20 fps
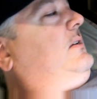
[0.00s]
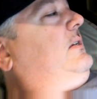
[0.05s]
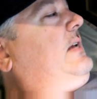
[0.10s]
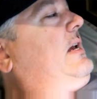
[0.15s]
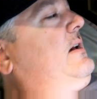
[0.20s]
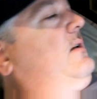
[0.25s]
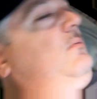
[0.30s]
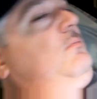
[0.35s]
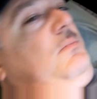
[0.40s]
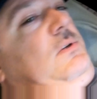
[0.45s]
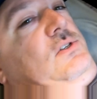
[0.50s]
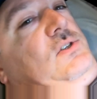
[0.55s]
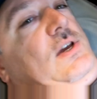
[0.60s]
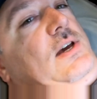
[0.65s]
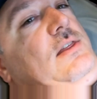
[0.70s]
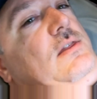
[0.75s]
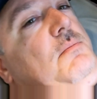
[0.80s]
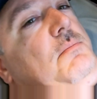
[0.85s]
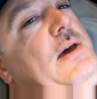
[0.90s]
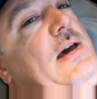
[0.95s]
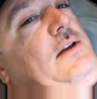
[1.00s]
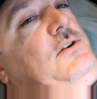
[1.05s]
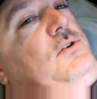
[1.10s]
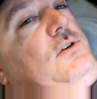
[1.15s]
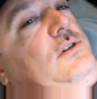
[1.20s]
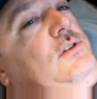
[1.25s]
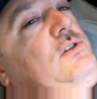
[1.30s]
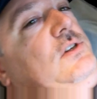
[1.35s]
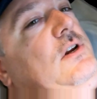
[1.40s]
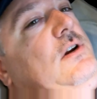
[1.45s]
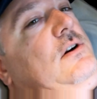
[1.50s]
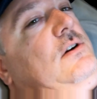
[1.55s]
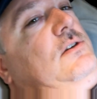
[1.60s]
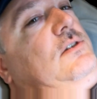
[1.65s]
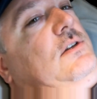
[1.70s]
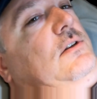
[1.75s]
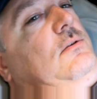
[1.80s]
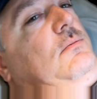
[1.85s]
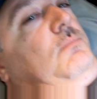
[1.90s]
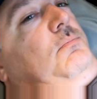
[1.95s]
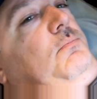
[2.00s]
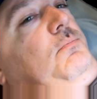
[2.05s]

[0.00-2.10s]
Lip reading: down beside the mattress here to